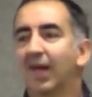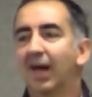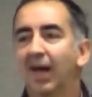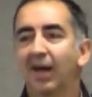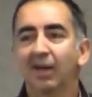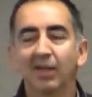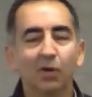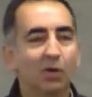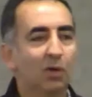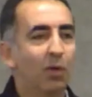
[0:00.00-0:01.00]
A
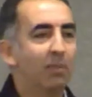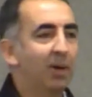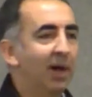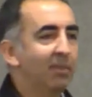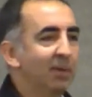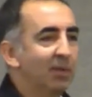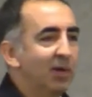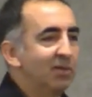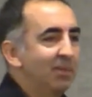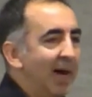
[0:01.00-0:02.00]
little quip on
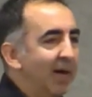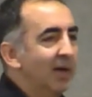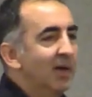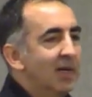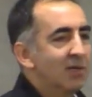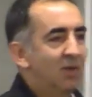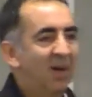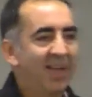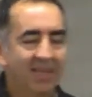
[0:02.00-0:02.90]
Marissa Mayer. So I